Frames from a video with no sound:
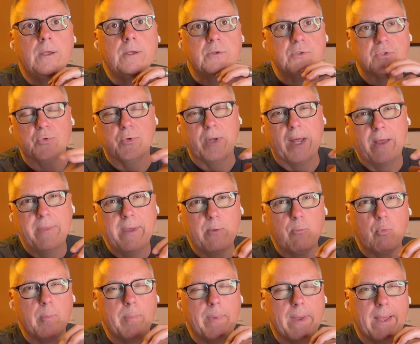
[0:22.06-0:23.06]
So now that
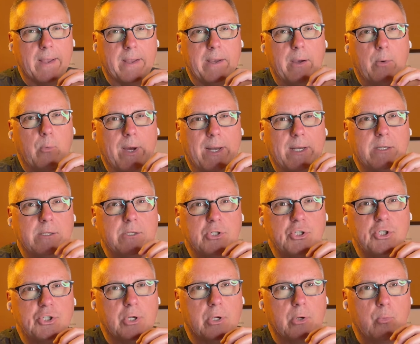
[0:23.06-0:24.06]
we're back, I wanted to
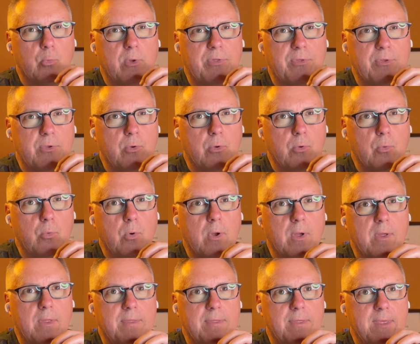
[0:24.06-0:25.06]
share with you
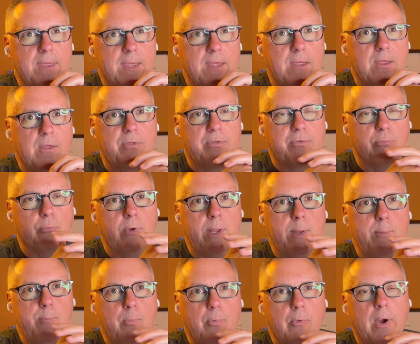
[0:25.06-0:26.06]
the 3
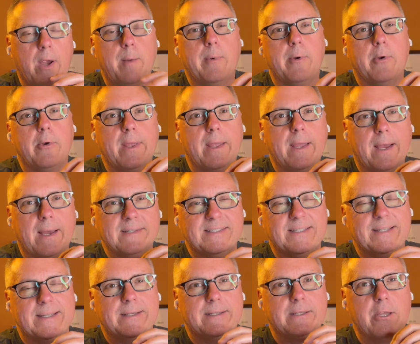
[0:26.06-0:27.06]
primary
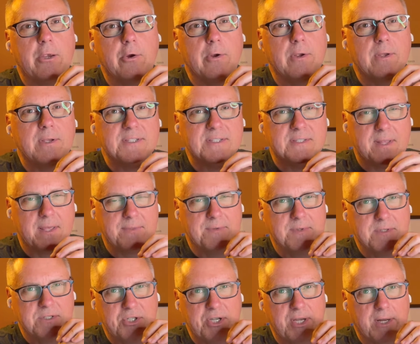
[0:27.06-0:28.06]
content areas that this
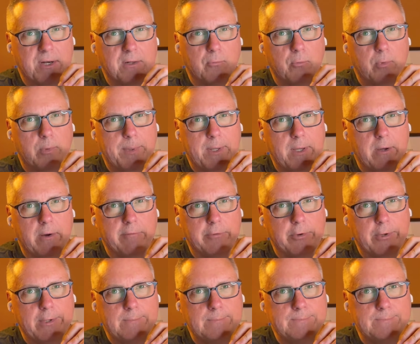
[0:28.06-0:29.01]
channel will be covering.